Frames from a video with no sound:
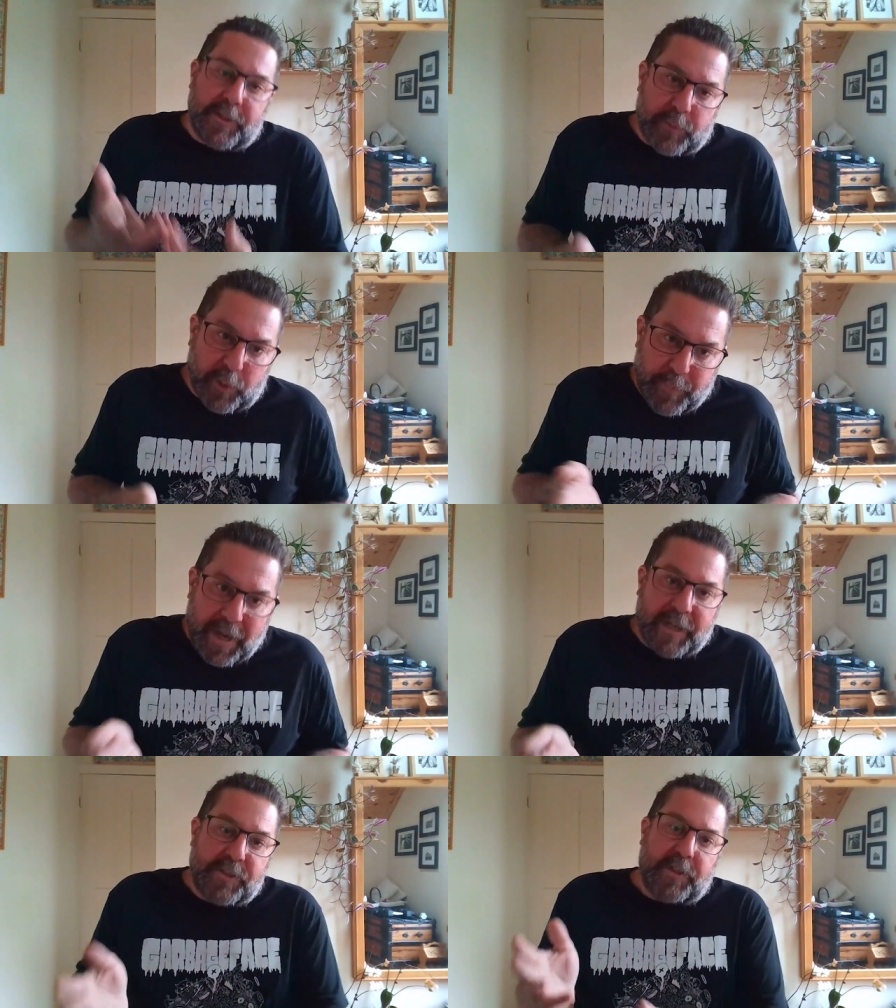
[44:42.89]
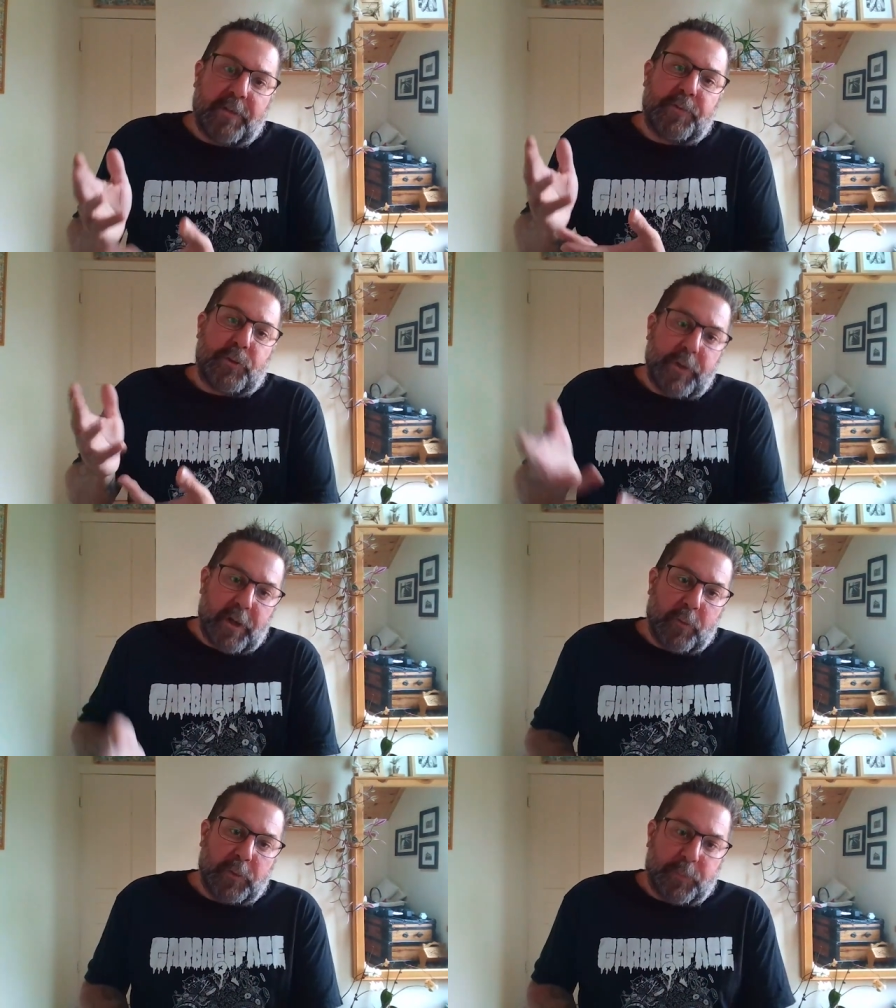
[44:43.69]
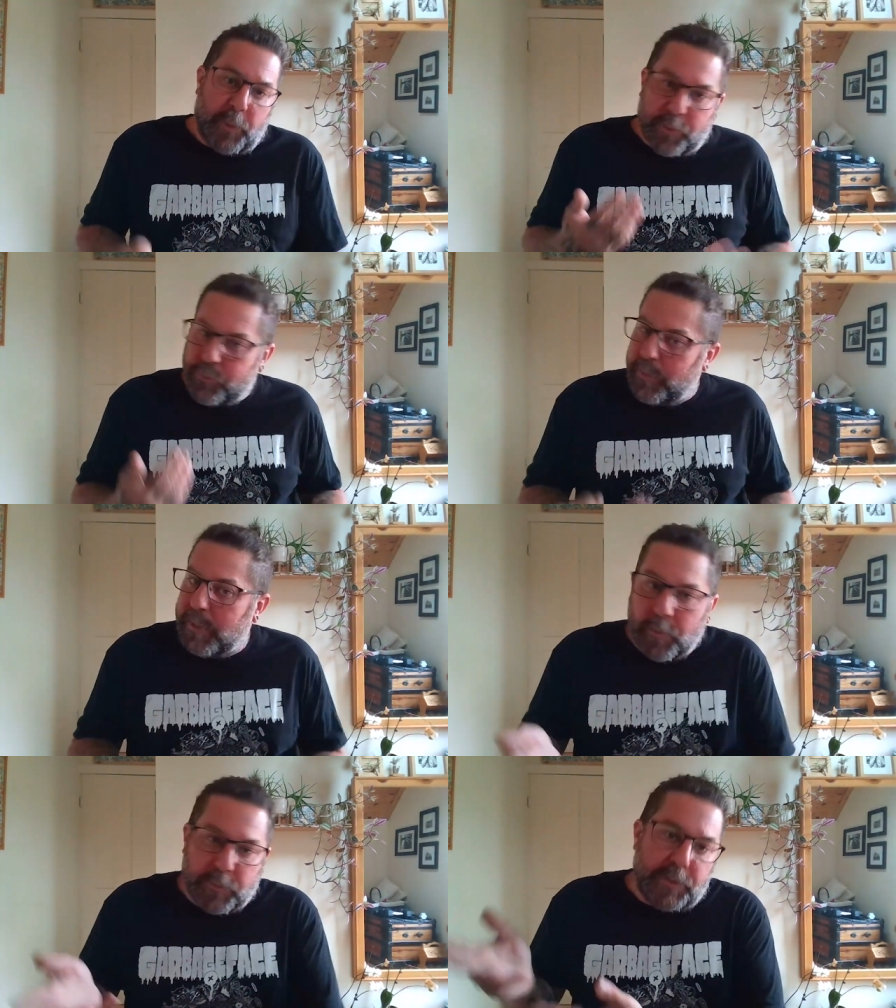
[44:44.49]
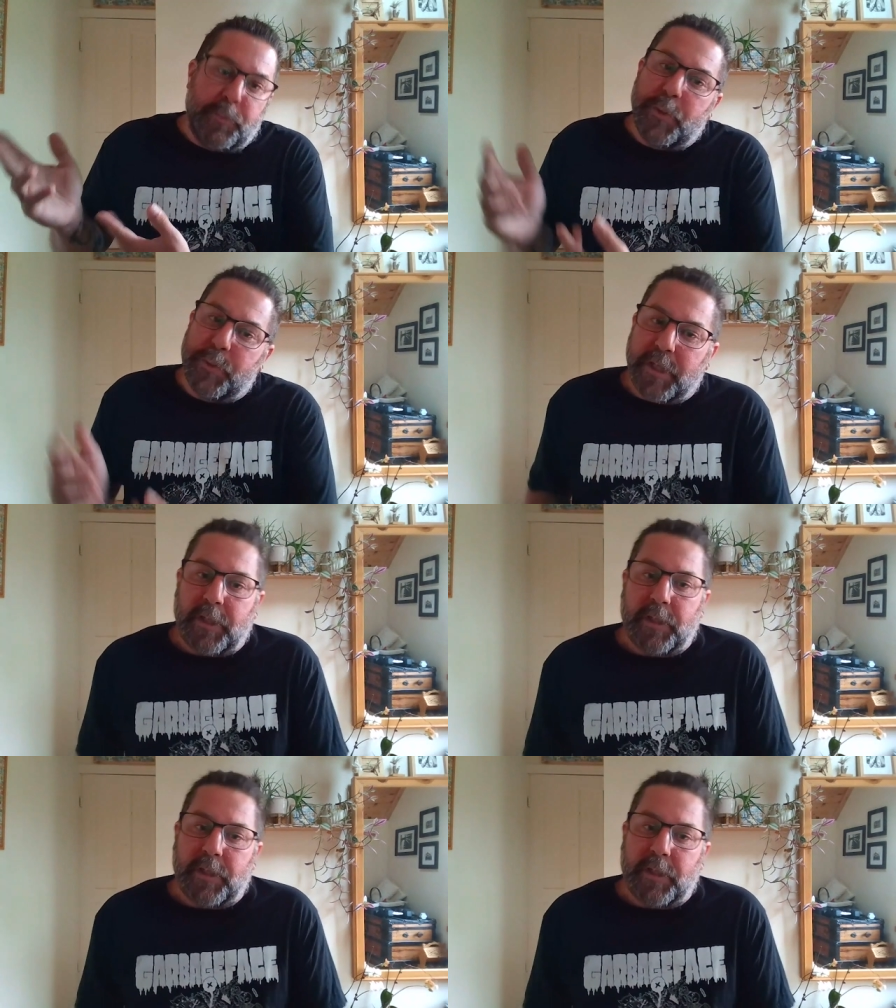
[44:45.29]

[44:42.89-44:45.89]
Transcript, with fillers: So I go back, instead of street art with the poetry, go into music.